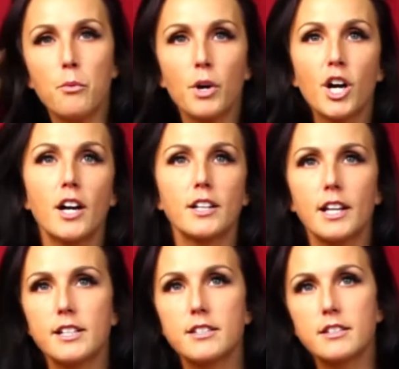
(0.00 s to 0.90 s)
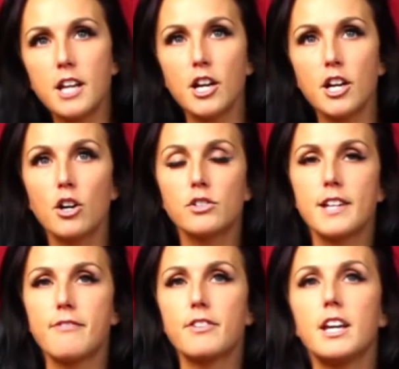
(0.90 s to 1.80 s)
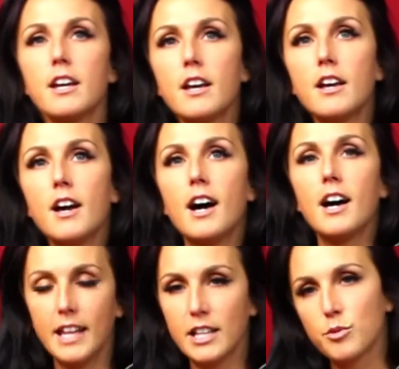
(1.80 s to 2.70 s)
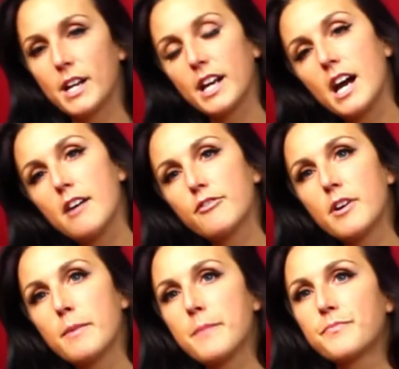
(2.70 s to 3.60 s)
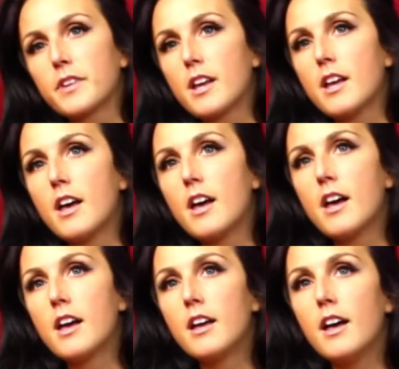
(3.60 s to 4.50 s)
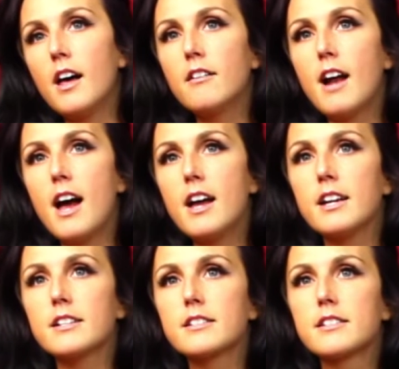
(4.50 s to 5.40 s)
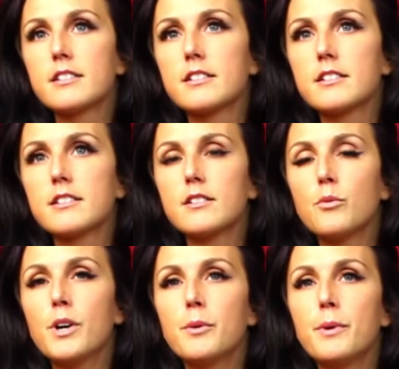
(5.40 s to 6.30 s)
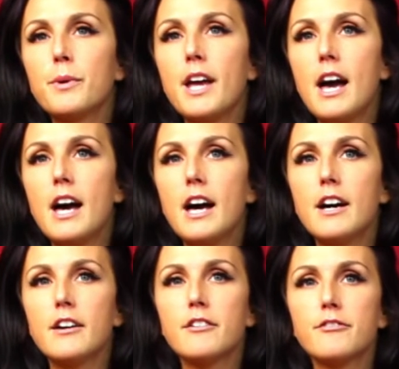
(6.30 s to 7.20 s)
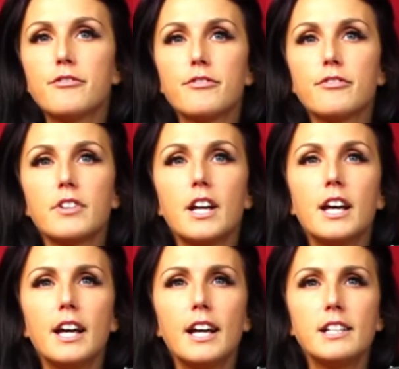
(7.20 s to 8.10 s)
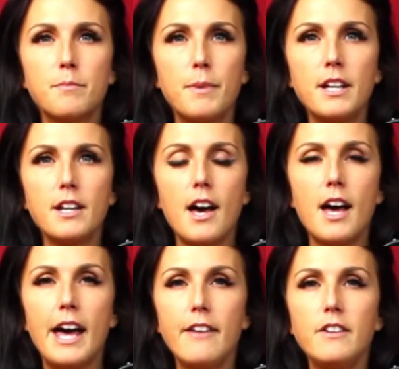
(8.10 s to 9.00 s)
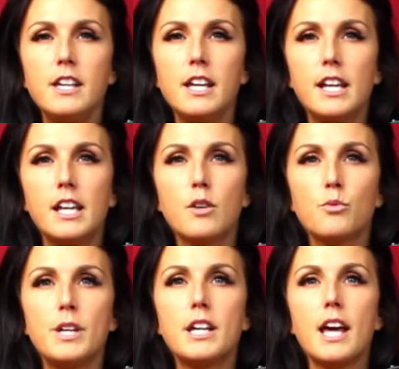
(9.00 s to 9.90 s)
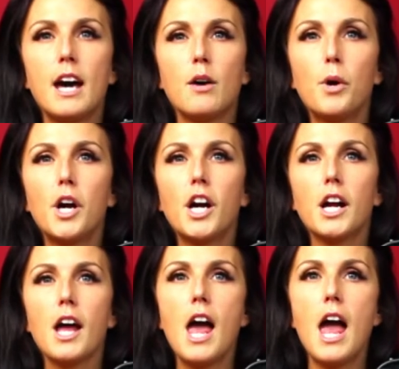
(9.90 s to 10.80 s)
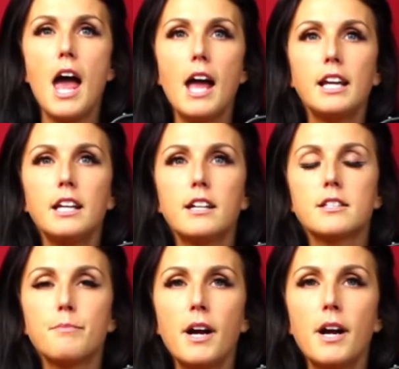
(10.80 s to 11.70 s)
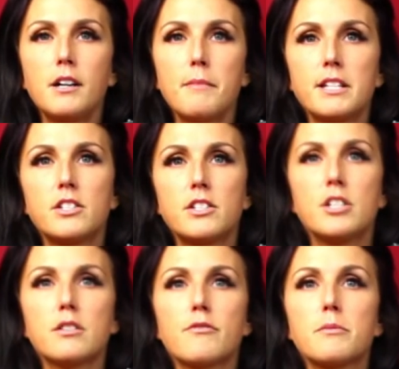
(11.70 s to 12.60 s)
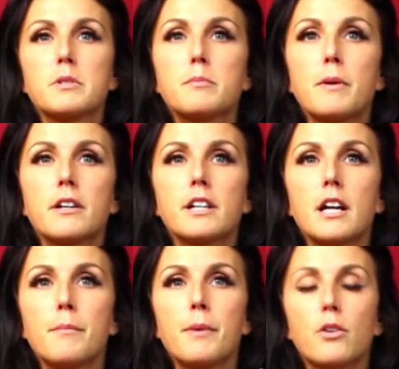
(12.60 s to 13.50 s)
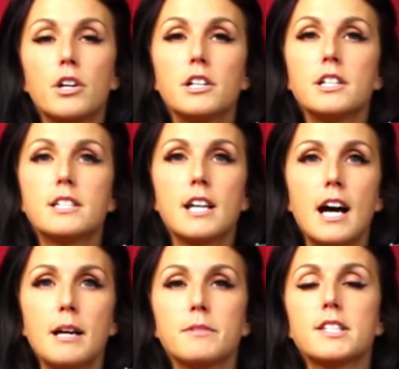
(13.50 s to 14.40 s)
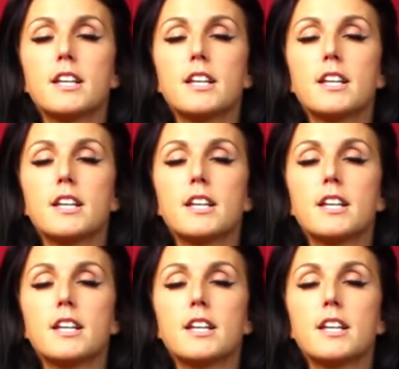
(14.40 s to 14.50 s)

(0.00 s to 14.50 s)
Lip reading: Regardless, there you go, Stephanie. That's what I got from it. All right, what do we have? It's been a heavy-hitting week at work. Any inspiring messages from Spirit about good times